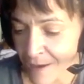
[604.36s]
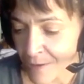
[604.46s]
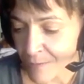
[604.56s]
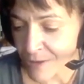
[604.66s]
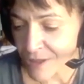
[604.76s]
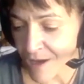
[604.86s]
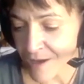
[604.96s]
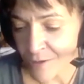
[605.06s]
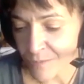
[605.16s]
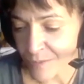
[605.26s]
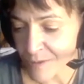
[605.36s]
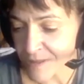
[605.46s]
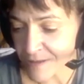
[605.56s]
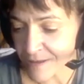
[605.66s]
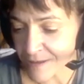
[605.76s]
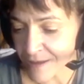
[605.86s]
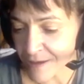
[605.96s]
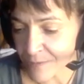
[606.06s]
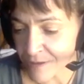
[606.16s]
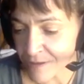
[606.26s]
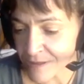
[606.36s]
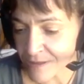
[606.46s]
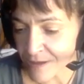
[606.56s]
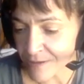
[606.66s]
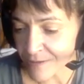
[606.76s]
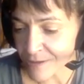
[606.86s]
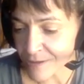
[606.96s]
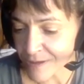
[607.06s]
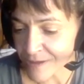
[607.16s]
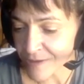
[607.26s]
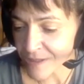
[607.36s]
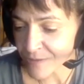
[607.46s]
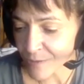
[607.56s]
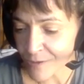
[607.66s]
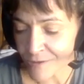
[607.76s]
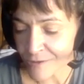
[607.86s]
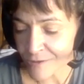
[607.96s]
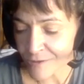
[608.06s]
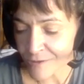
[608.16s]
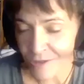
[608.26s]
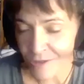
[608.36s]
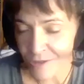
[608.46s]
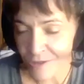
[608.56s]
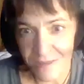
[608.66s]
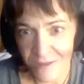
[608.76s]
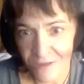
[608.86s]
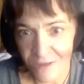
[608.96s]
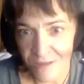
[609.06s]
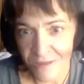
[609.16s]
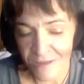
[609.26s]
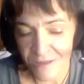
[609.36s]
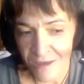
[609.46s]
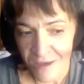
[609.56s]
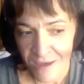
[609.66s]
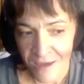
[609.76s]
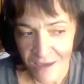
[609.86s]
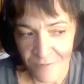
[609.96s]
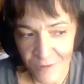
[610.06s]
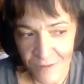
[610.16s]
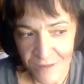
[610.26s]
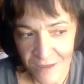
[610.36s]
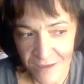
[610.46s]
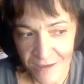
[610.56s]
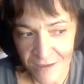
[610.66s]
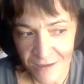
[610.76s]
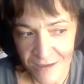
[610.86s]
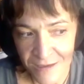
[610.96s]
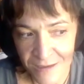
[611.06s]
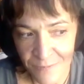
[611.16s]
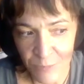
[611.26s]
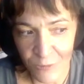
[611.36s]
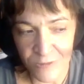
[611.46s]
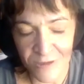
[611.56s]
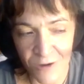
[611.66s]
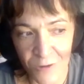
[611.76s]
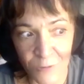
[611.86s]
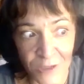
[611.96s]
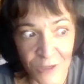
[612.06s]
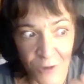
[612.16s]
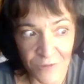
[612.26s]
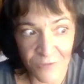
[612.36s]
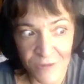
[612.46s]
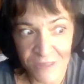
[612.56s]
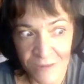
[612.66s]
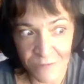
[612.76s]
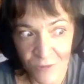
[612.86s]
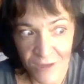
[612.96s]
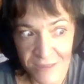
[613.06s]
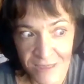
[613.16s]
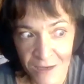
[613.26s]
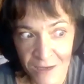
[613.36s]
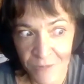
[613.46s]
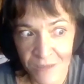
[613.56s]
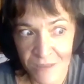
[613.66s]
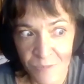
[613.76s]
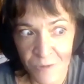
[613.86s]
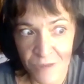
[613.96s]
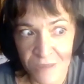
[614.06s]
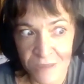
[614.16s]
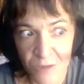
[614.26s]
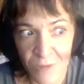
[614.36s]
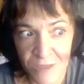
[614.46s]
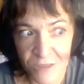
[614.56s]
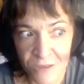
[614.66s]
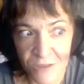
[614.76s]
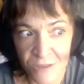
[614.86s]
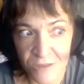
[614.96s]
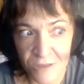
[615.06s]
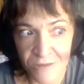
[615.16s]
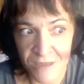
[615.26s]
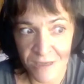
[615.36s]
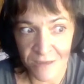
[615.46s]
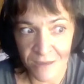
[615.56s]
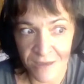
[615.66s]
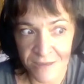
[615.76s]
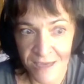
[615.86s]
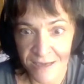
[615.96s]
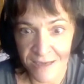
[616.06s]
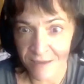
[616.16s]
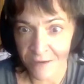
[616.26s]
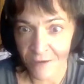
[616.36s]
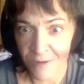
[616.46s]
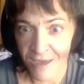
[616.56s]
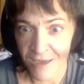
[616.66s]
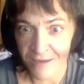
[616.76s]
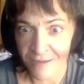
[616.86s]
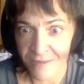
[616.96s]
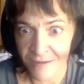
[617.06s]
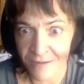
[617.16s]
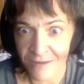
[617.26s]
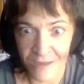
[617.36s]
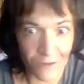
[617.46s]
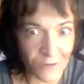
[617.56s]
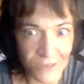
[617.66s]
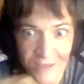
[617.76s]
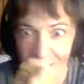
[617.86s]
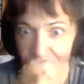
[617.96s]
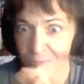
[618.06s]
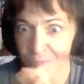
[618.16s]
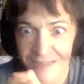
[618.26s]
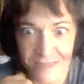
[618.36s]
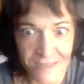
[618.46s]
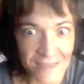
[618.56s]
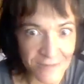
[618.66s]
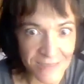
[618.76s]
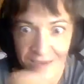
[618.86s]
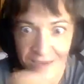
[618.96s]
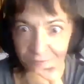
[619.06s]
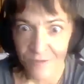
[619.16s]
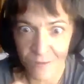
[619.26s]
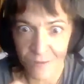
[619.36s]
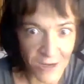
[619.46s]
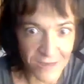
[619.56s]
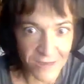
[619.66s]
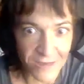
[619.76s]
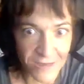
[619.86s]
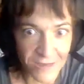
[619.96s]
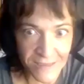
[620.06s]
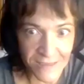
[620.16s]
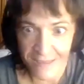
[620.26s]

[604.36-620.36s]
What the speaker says: which I don't personally like what it's doing to festival culture because it feels like aren't really going for the deep trance ketamine experience so much as just using it like psychedelic cocaine, and they, just a little bit to stave off sobriety sickness.